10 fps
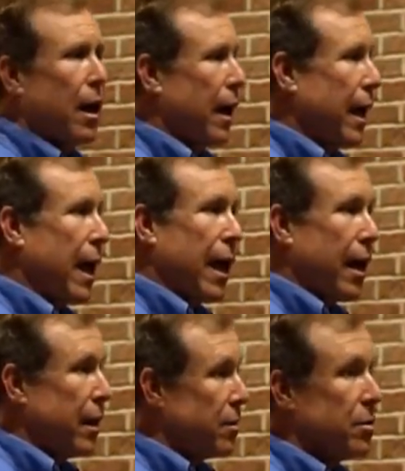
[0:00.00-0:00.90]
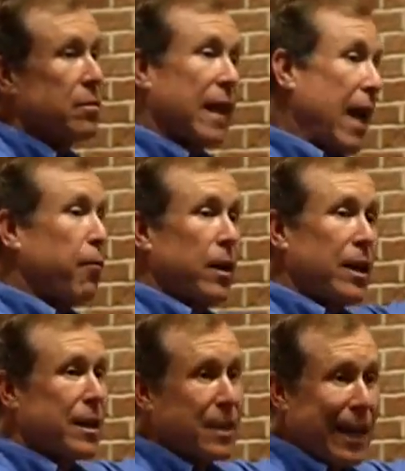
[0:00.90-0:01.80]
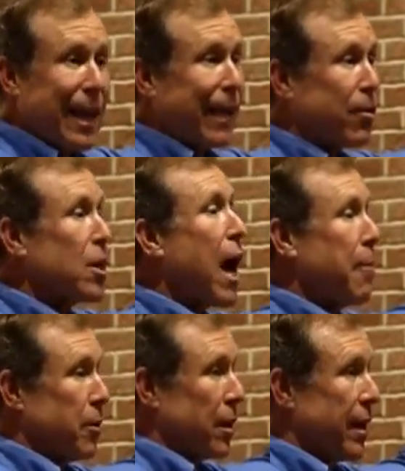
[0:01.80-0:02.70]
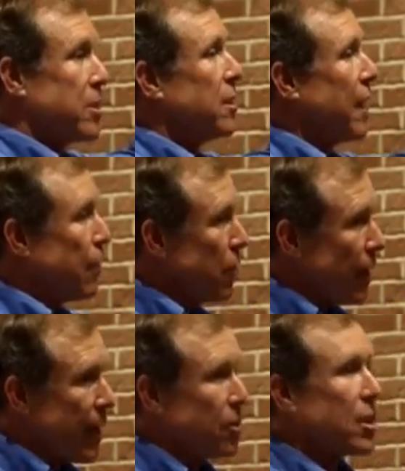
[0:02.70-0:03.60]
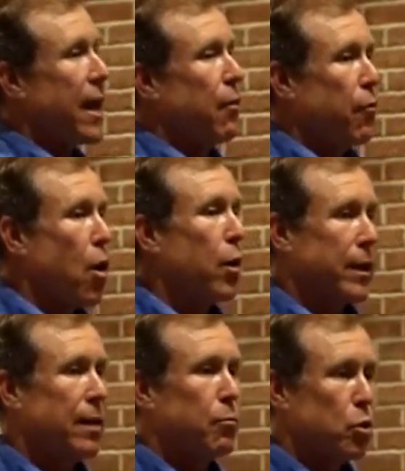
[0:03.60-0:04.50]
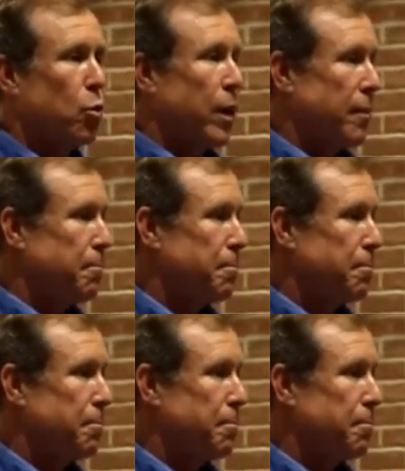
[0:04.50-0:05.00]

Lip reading: And caffeine, nicotine kind of at the top of the list. And then everything else kind of falling in between.